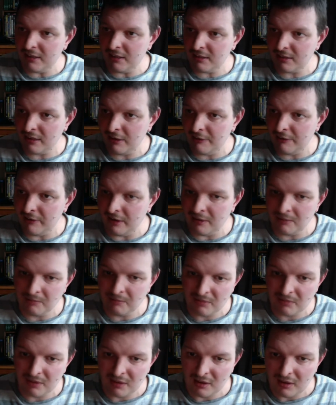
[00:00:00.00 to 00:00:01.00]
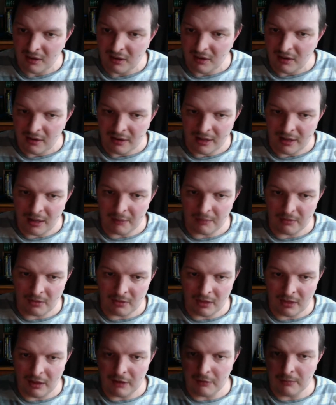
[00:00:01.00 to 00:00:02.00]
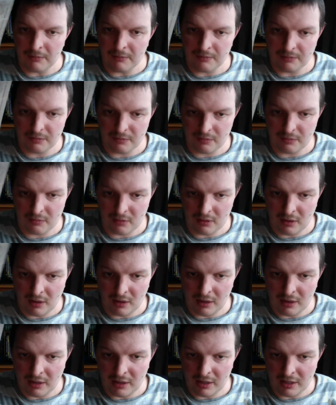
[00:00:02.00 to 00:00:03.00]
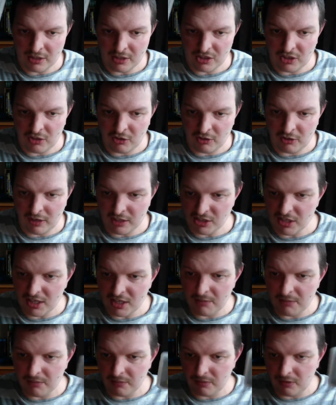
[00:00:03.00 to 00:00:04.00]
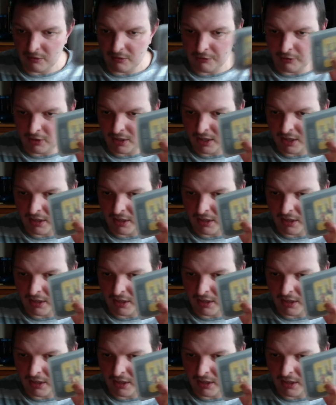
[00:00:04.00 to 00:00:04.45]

So yeah, so Itchy and Scratchy for the